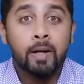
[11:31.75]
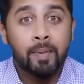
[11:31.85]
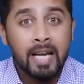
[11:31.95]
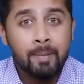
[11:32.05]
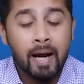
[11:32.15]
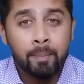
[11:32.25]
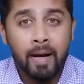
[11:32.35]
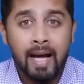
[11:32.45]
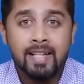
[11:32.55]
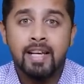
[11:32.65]
and money back
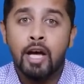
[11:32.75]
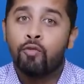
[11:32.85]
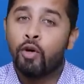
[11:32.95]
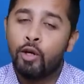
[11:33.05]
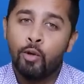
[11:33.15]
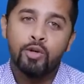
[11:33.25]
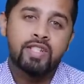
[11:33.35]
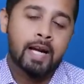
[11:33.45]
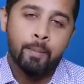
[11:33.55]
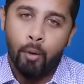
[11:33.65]
plans would
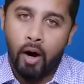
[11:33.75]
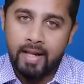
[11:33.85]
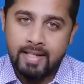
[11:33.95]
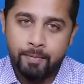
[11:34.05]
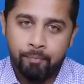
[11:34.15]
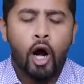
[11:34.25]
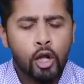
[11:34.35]
lose their importance.